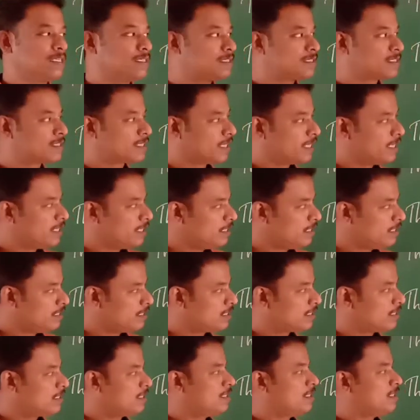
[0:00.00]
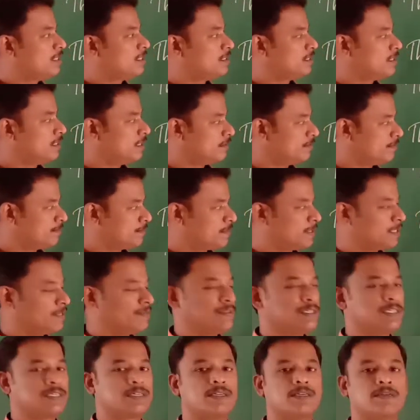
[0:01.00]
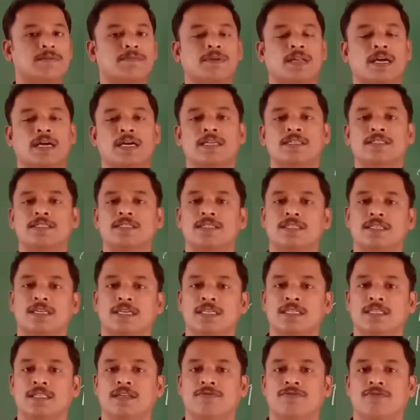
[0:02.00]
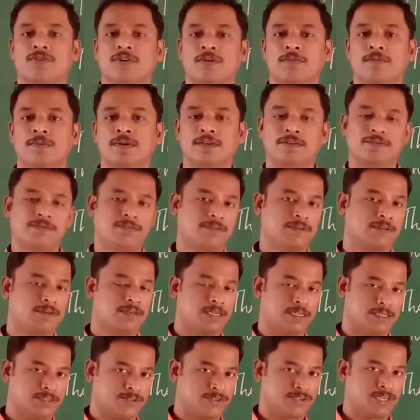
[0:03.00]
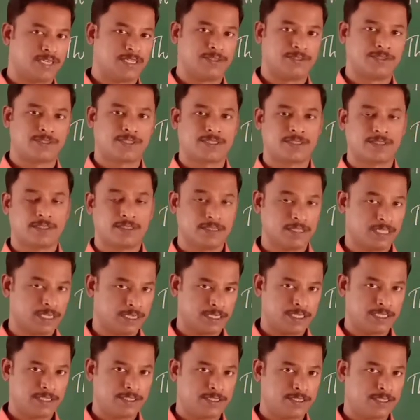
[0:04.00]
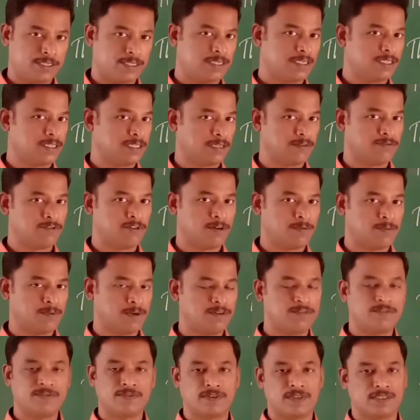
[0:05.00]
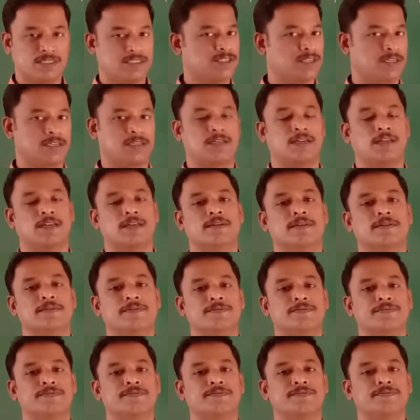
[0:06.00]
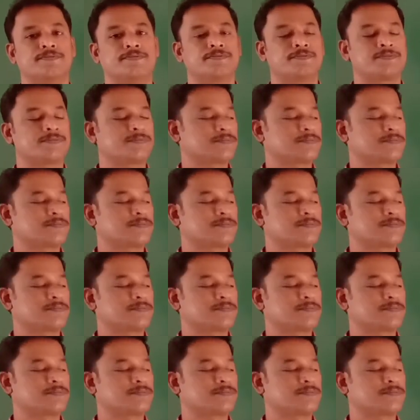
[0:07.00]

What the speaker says: trailed periwinkle plants in the form of wreaths, that is, in the form of circles.